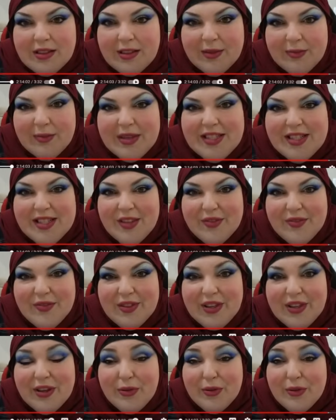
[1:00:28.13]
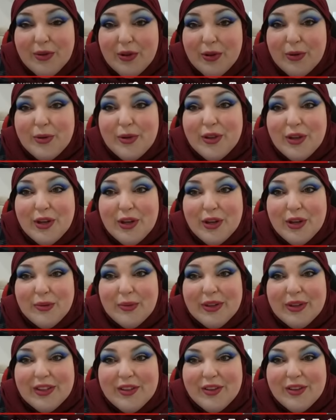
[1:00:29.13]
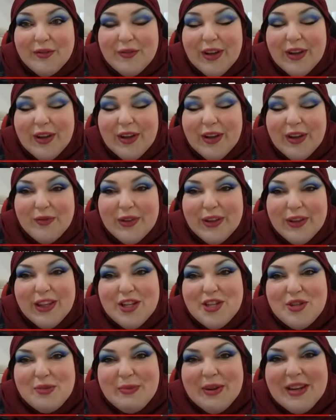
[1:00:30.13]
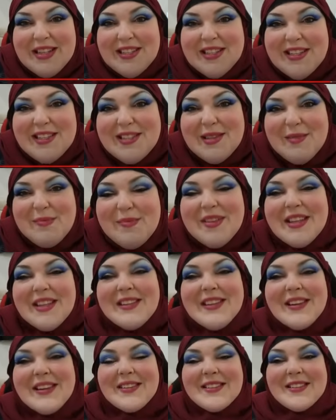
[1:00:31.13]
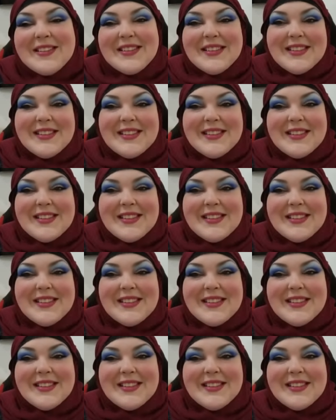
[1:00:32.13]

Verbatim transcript: my stuff go go to the goodwill the value village you might see something there